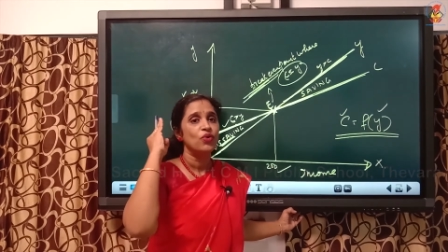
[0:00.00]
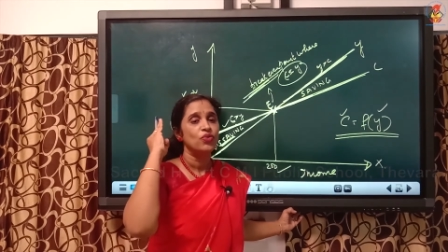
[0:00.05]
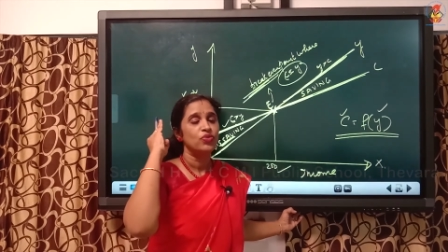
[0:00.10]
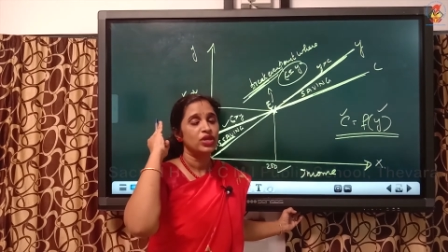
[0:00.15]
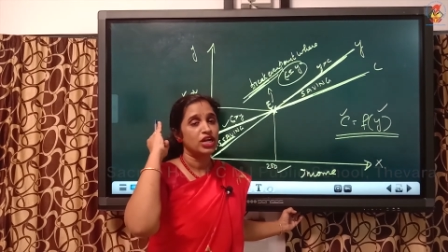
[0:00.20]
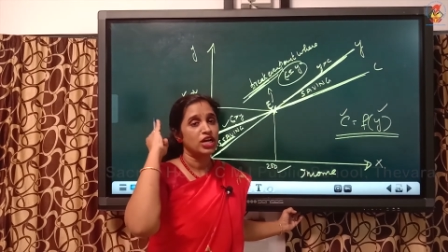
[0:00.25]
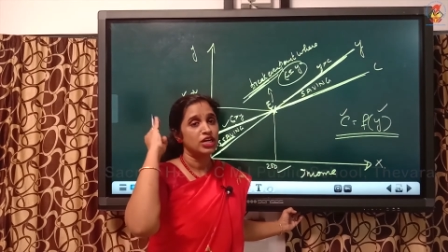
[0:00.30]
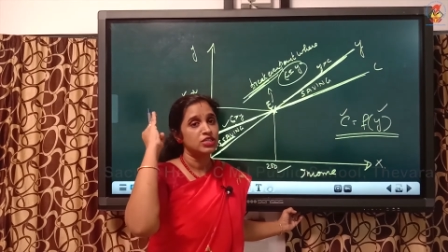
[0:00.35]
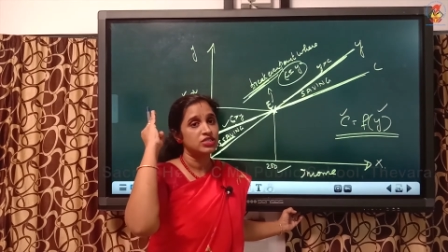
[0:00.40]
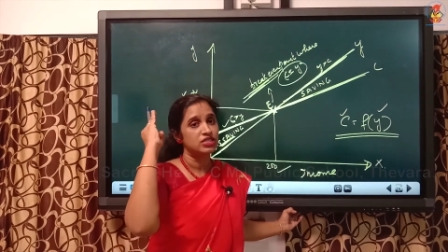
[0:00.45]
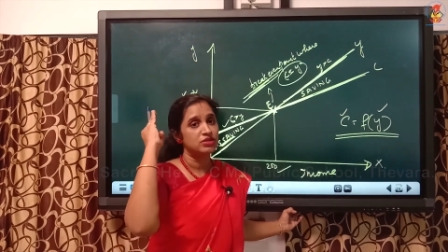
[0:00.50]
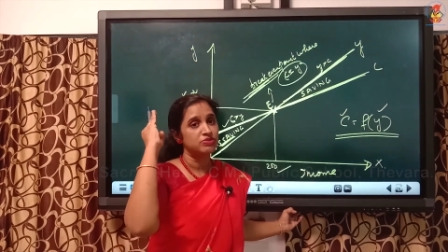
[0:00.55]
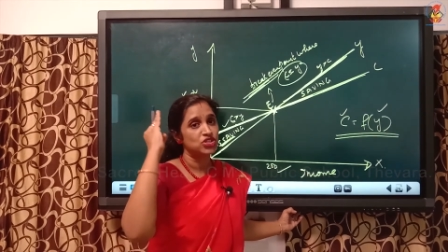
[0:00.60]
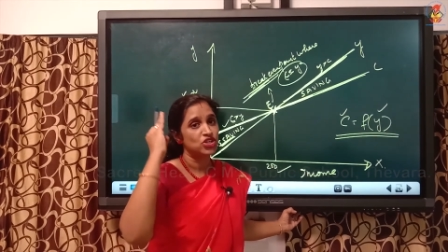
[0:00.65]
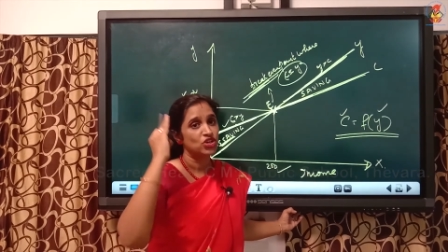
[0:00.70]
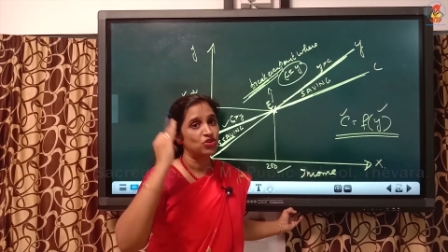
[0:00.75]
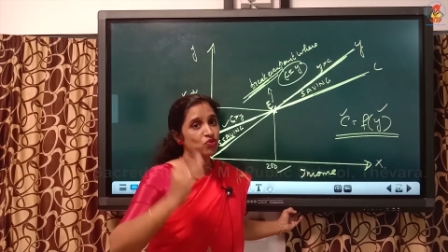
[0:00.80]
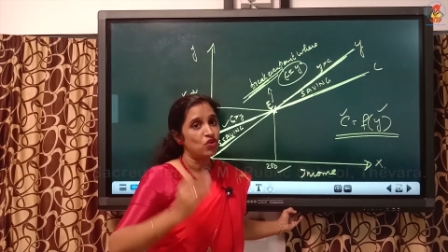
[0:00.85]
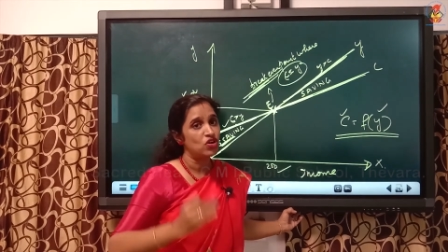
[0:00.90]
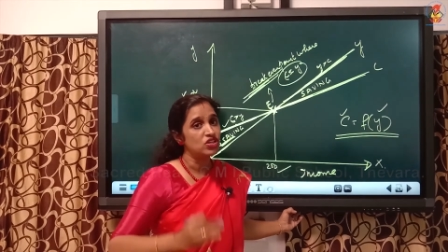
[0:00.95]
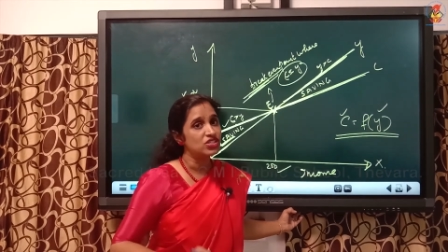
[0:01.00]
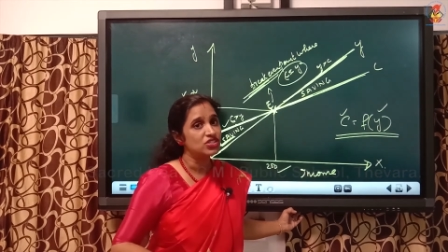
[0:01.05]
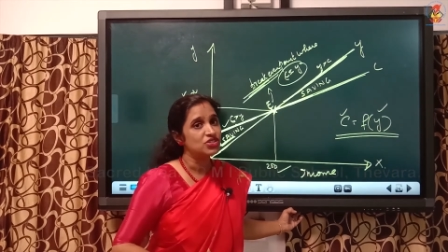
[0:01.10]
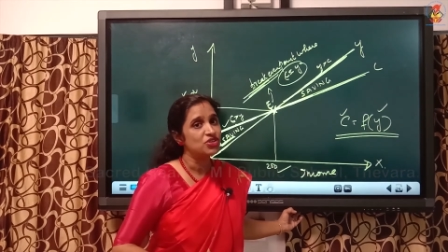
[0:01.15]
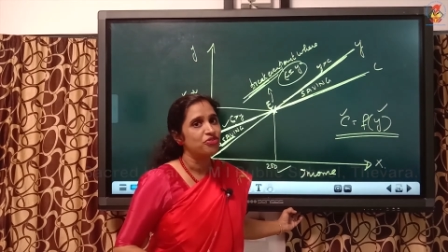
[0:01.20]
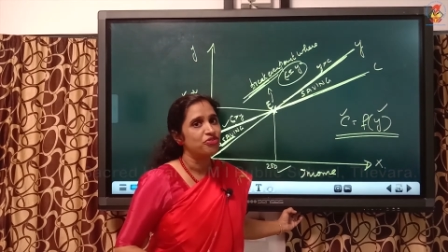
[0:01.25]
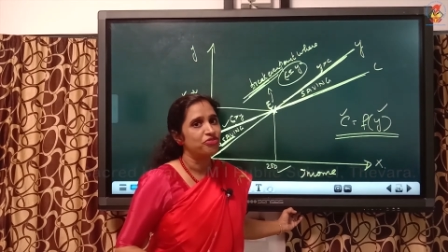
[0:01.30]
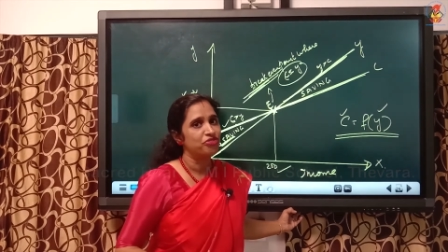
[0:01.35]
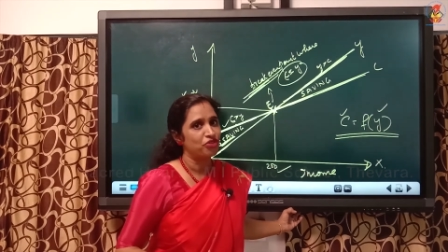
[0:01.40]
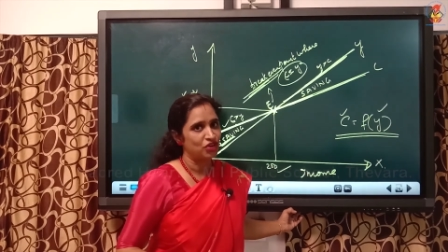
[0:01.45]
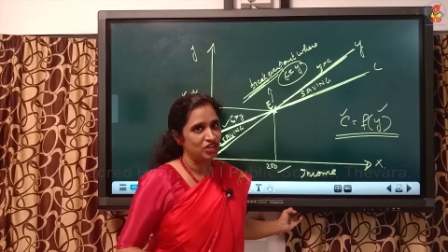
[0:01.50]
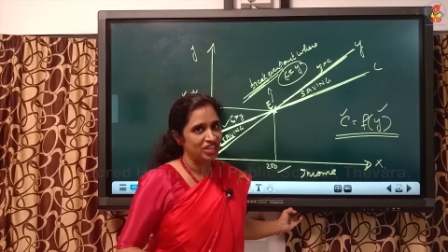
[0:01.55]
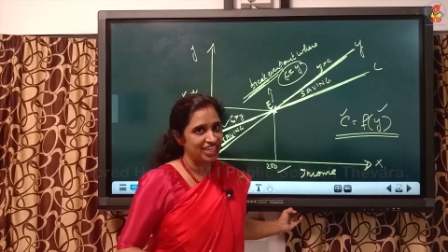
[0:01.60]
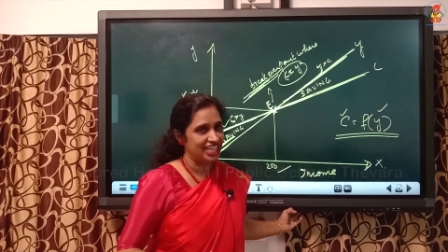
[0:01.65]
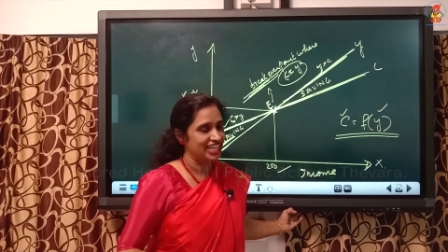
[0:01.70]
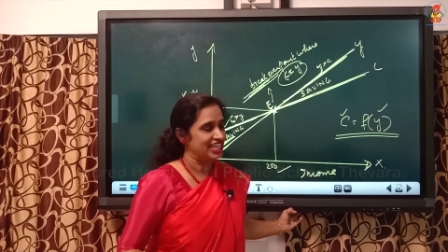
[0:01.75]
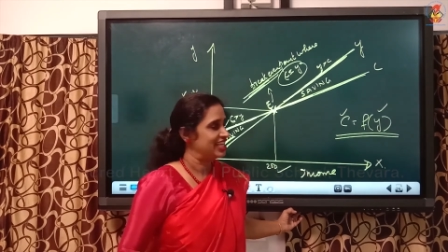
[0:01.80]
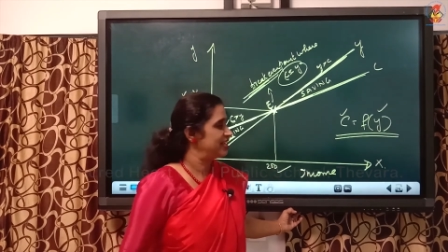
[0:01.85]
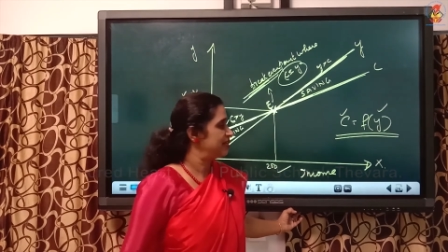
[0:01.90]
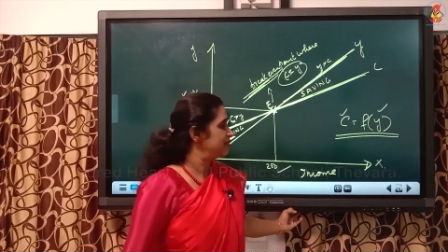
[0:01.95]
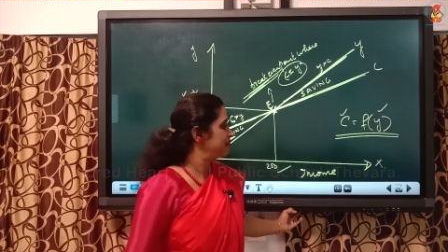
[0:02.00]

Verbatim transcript: the consumption was 40.